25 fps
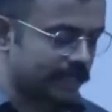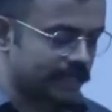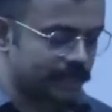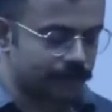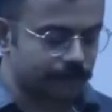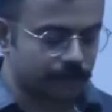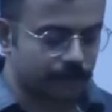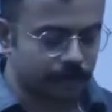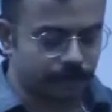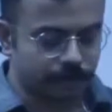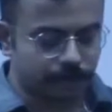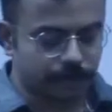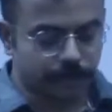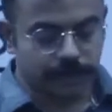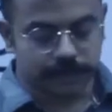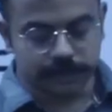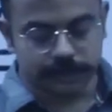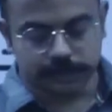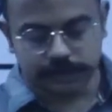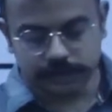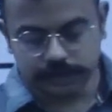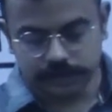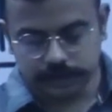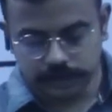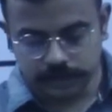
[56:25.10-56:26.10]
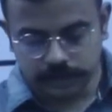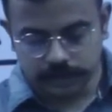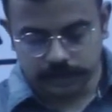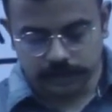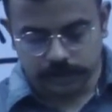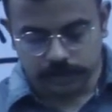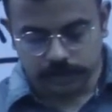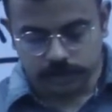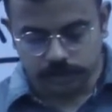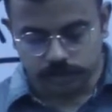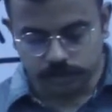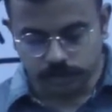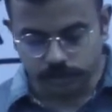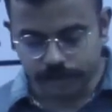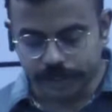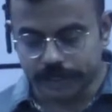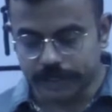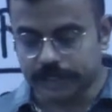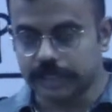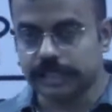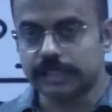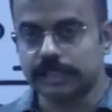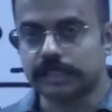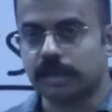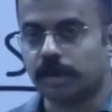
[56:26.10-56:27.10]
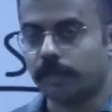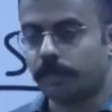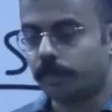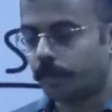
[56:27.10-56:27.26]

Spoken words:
these members? So it is